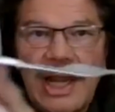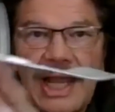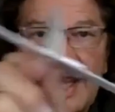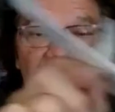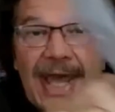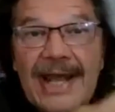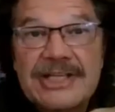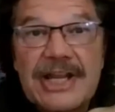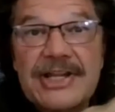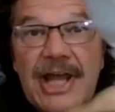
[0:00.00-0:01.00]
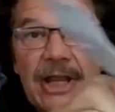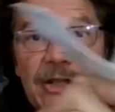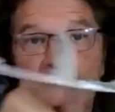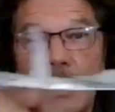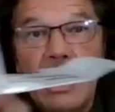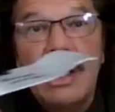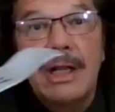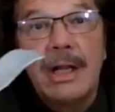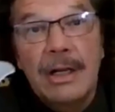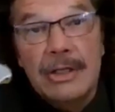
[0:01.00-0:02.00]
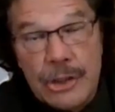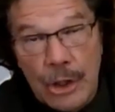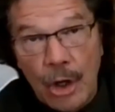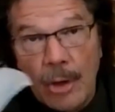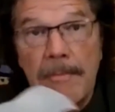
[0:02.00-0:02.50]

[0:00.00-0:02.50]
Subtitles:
And that is another term